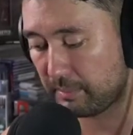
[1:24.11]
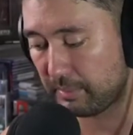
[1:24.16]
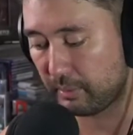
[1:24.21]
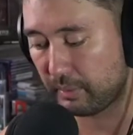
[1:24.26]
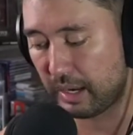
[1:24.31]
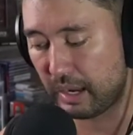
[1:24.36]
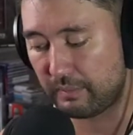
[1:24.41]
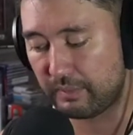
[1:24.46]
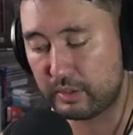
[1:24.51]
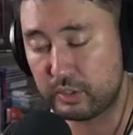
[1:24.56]
but we
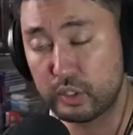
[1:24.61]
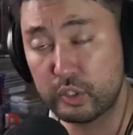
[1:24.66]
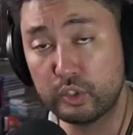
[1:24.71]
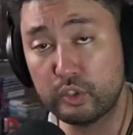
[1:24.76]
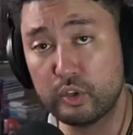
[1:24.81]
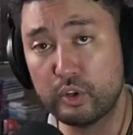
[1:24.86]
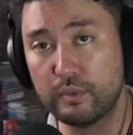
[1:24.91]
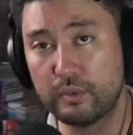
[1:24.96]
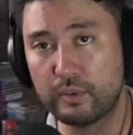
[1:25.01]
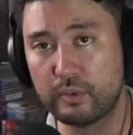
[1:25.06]
have issue
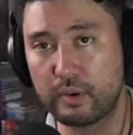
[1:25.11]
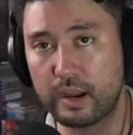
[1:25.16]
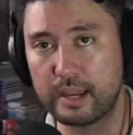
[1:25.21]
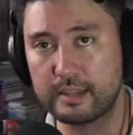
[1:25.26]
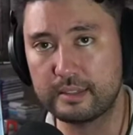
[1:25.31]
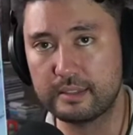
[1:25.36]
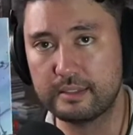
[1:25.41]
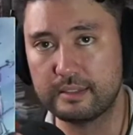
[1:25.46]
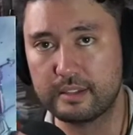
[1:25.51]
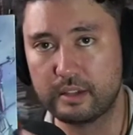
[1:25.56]
2 of
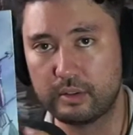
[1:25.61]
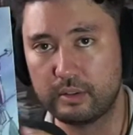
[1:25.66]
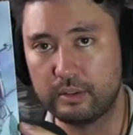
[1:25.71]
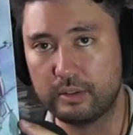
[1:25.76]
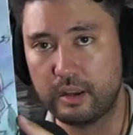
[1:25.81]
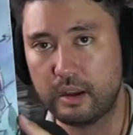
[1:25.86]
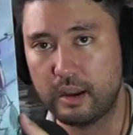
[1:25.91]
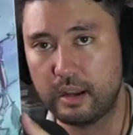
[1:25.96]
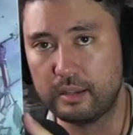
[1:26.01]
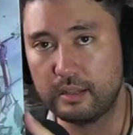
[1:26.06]
Horizon Zero
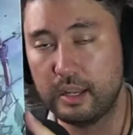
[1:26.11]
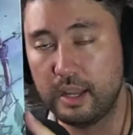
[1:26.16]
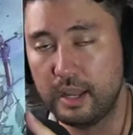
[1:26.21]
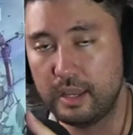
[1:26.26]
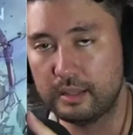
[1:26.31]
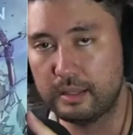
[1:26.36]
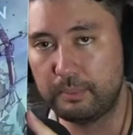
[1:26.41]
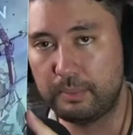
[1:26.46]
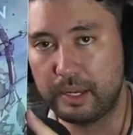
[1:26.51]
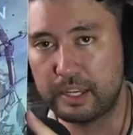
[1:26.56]
Dawn,
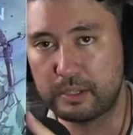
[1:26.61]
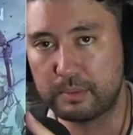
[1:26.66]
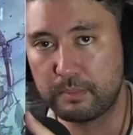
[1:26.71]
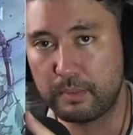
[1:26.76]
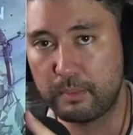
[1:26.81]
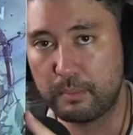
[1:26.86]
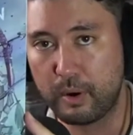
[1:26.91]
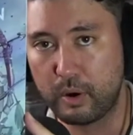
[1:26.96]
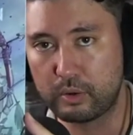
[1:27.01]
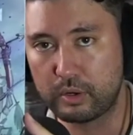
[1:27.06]
the Peach
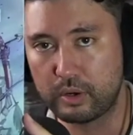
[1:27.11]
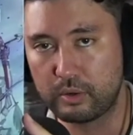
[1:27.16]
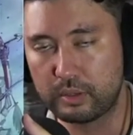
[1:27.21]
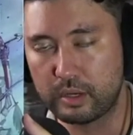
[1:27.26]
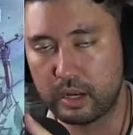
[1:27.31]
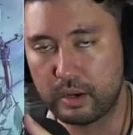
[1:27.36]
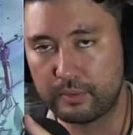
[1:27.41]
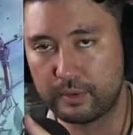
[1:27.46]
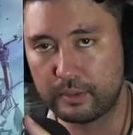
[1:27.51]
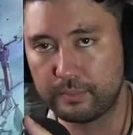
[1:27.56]
Momoko
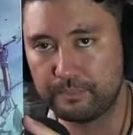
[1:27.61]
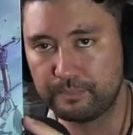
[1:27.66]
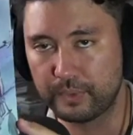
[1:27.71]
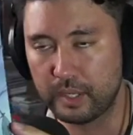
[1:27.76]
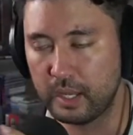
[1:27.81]
cover.